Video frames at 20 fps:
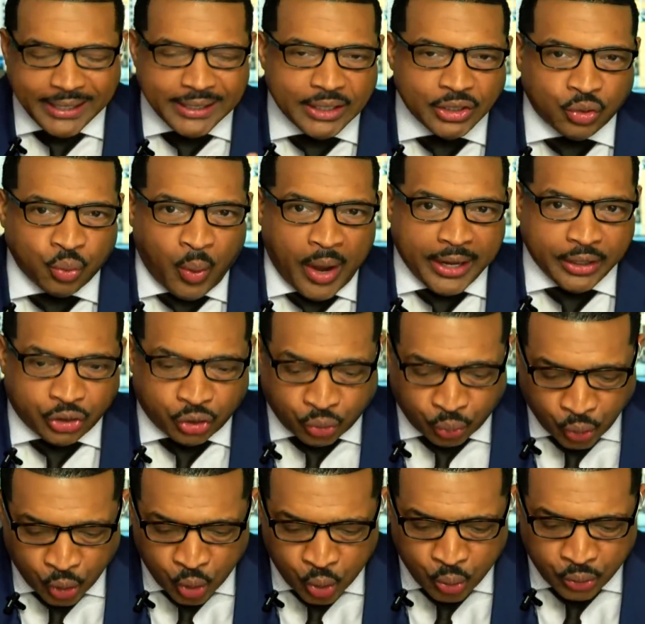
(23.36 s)
its way
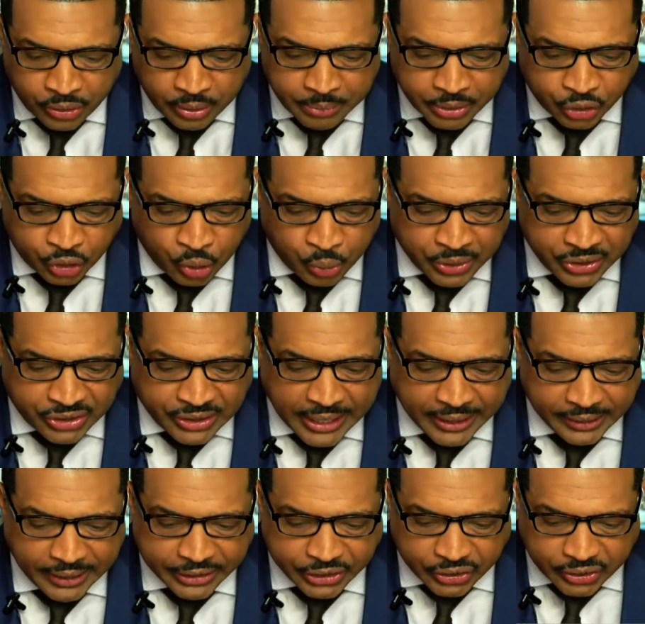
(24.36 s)
through the Missouri state
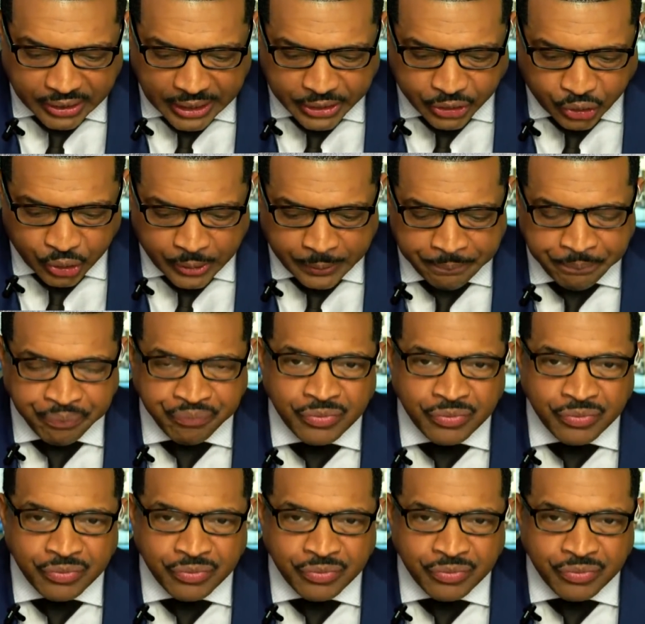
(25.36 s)
legislature,